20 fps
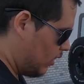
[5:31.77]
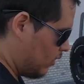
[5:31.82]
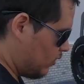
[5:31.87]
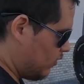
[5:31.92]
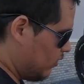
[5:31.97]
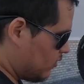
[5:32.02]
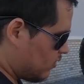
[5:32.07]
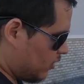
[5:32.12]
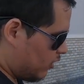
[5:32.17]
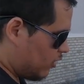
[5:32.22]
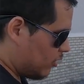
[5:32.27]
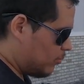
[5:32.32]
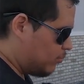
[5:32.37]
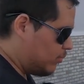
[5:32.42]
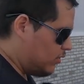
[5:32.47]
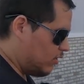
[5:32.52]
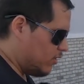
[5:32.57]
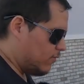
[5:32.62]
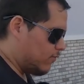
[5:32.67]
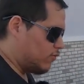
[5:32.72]
These are
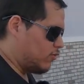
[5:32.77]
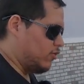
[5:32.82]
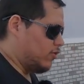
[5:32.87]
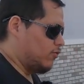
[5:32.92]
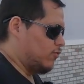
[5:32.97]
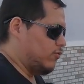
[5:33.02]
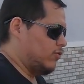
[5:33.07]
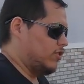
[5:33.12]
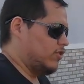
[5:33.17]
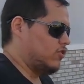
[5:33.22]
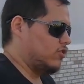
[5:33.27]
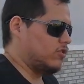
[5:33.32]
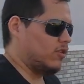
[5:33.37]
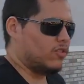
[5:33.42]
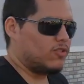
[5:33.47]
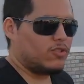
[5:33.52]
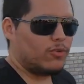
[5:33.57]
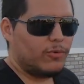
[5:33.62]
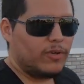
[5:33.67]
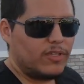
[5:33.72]
BF Goodrich
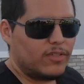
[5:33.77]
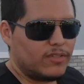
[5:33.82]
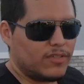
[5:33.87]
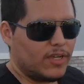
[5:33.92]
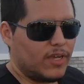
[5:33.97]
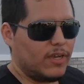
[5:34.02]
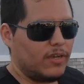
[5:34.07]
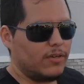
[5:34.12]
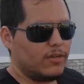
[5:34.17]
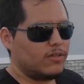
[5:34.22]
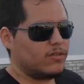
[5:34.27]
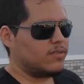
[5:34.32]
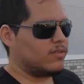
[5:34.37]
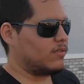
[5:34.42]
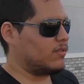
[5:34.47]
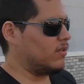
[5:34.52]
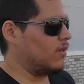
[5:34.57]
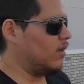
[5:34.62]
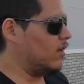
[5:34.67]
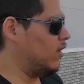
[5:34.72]
all-terrain
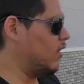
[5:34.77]
tires.